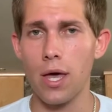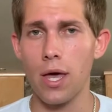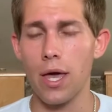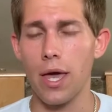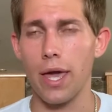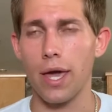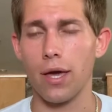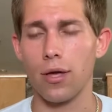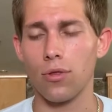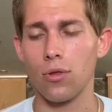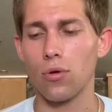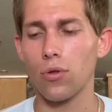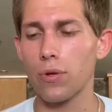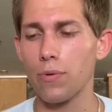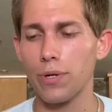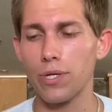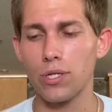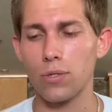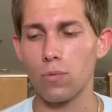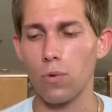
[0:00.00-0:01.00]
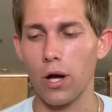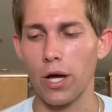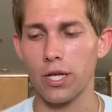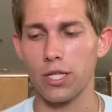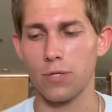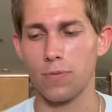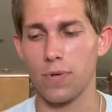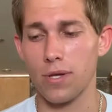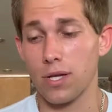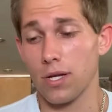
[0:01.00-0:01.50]
And the only reason why
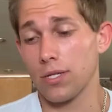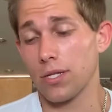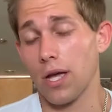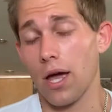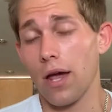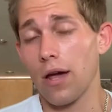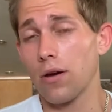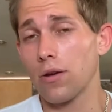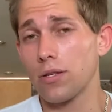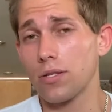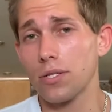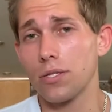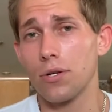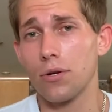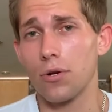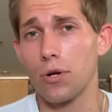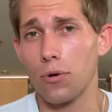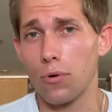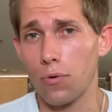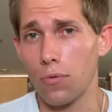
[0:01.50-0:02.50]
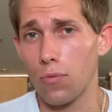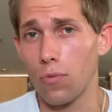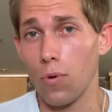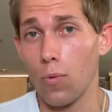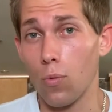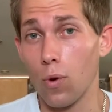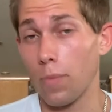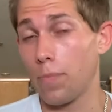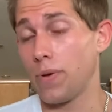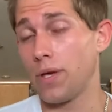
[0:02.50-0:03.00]
is because I honestly don't know
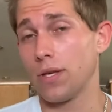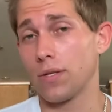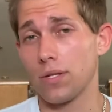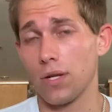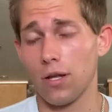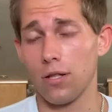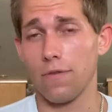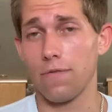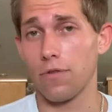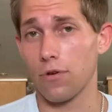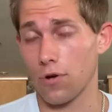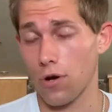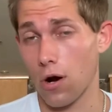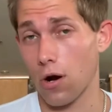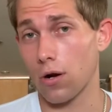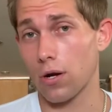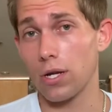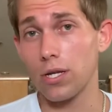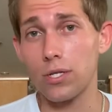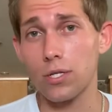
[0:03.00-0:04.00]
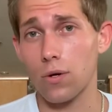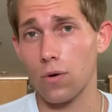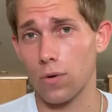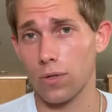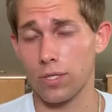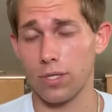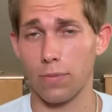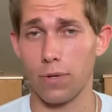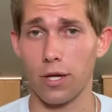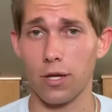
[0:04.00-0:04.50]
what PSI level the car is
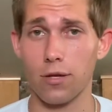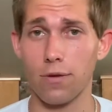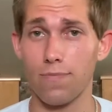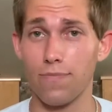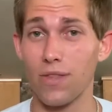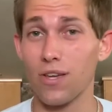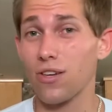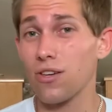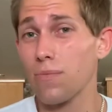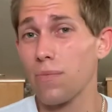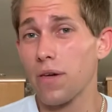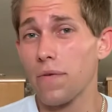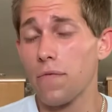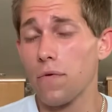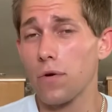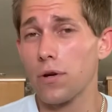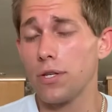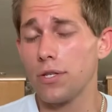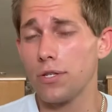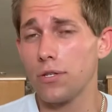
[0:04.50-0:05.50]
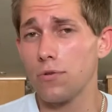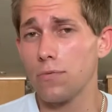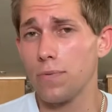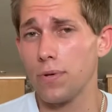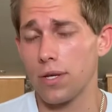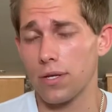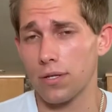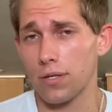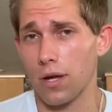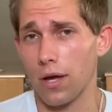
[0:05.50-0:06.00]
going to make. It could make 42
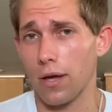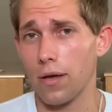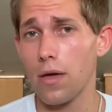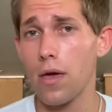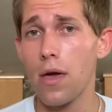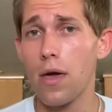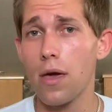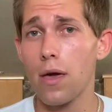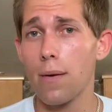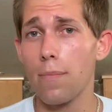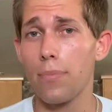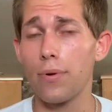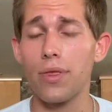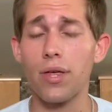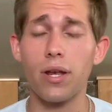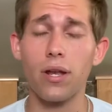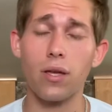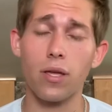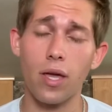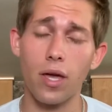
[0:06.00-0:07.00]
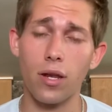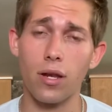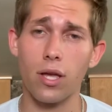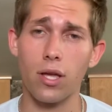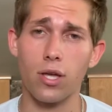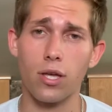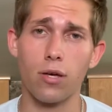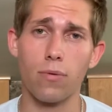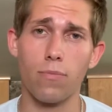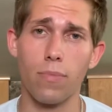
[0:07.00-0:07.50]
PSI, but then again,
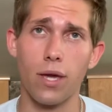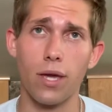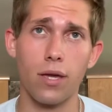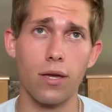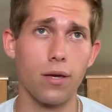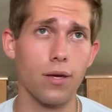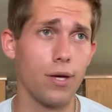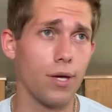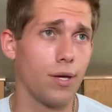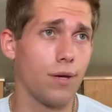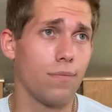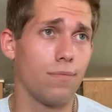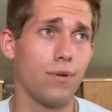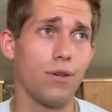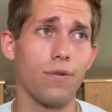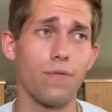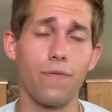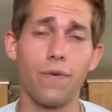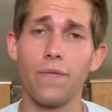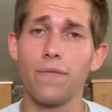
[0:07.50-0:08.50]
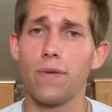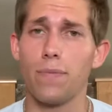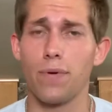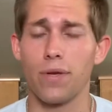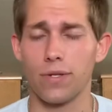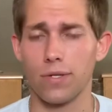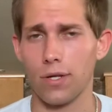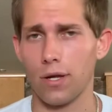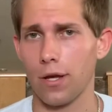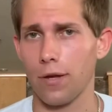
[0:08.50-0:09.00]
it could make
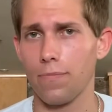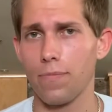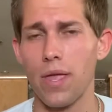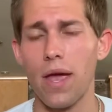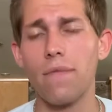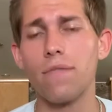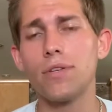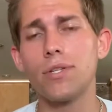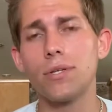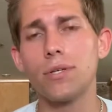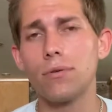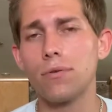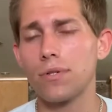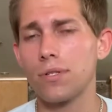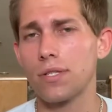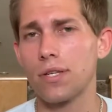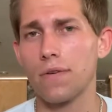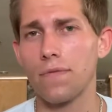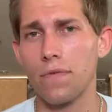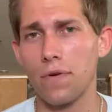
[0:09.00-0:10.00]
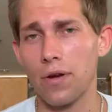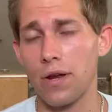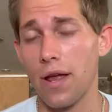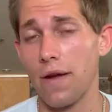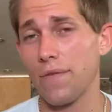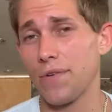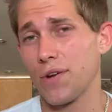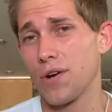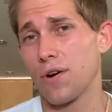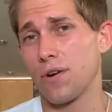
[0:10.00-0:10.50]
50 PSI. Every tuner is different,
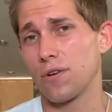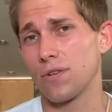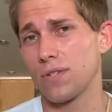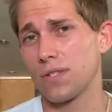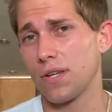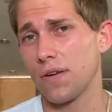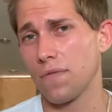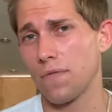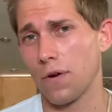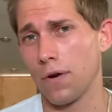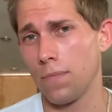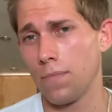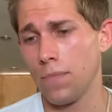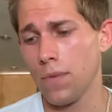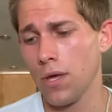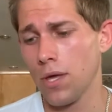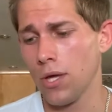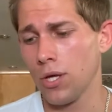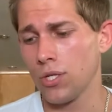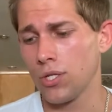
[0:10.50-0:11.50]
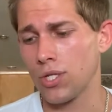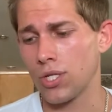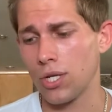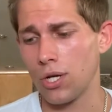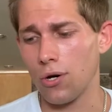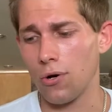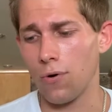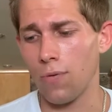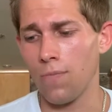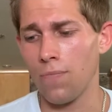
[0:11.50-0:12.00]
every car is different.
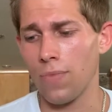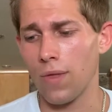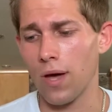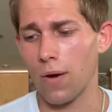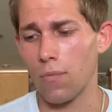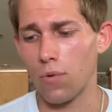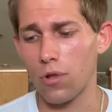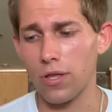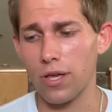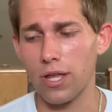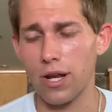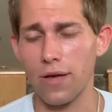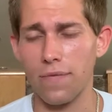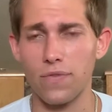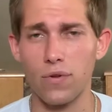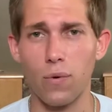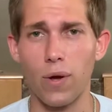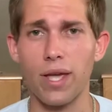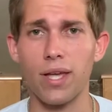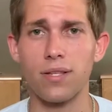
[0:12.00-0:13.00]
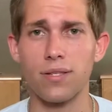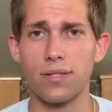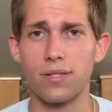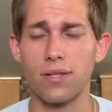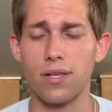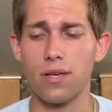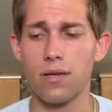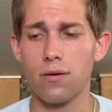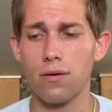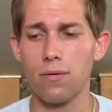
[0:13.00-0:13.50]
So I'm really gonna have to wait and
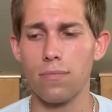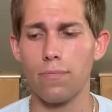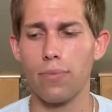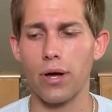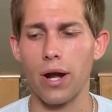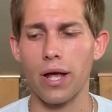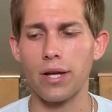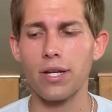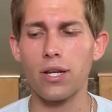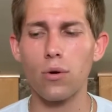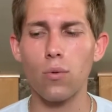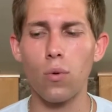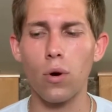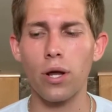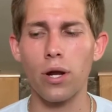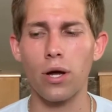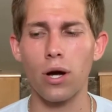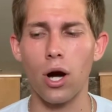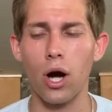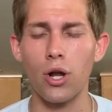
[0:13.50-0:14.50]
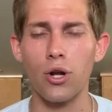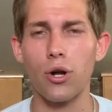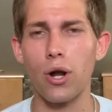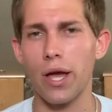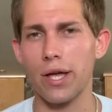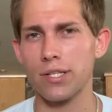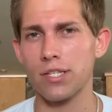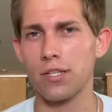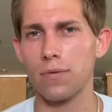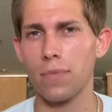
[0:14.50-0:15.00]
see, but I didn't wanna
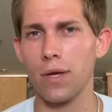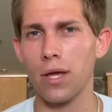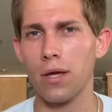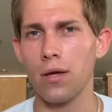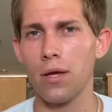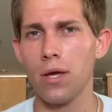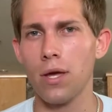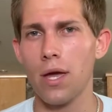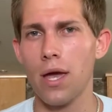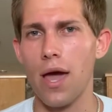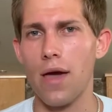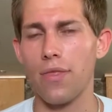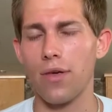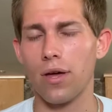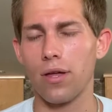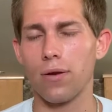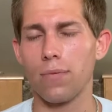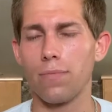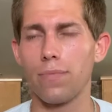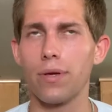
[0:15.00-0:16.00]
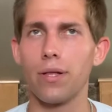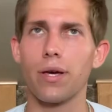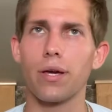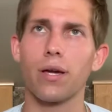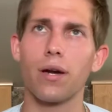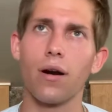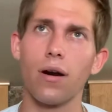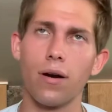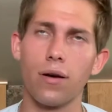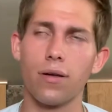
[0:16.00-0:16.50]
underestimate and then be like,
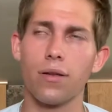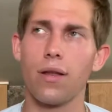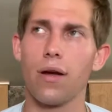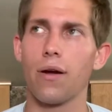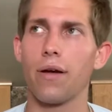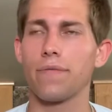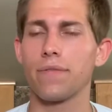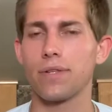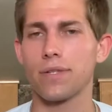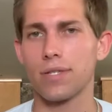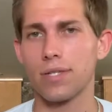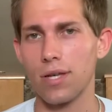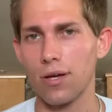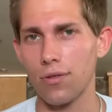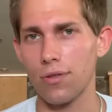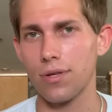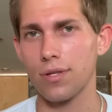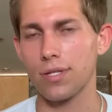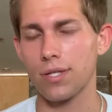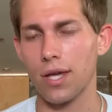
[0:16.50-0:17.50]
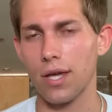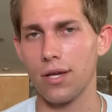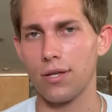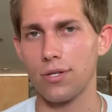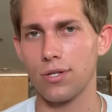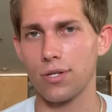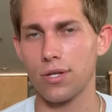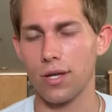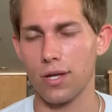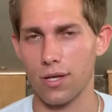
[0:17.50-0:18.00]
oh, now I have to sell this
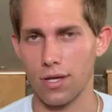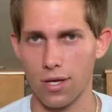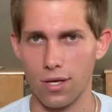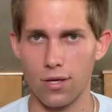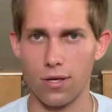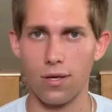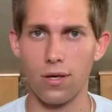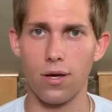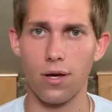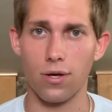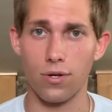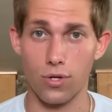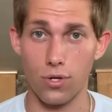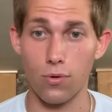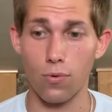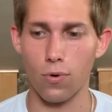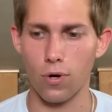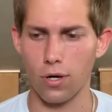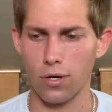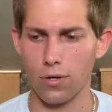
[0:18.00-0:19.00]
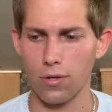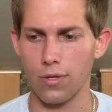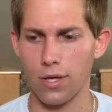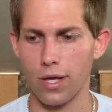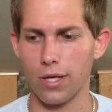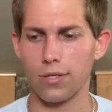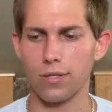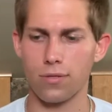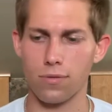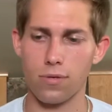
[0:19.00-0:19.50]
gauge and get a new one
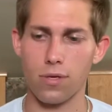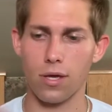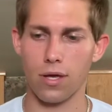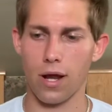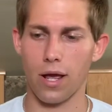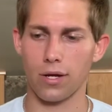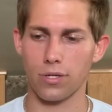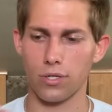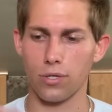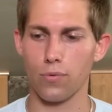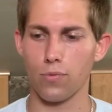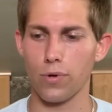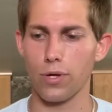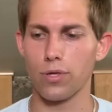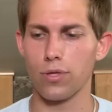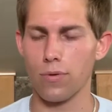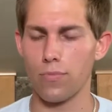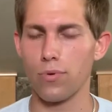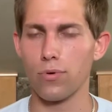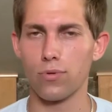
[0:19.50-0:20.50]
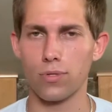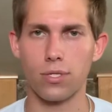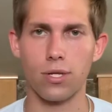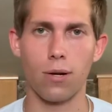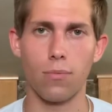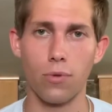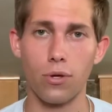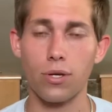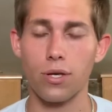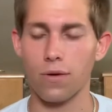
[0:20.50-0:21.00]
that can actually read the boost that
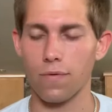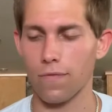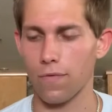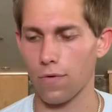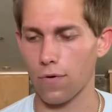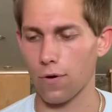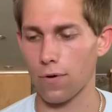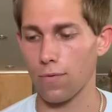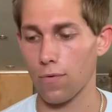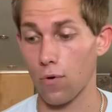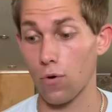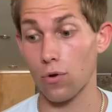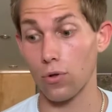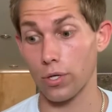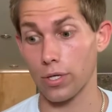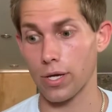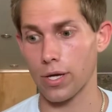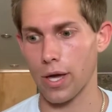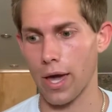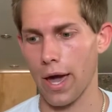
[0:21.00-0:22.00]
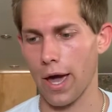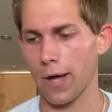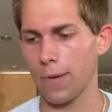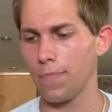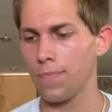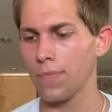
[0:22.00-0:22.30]
I'm looking for or looking at.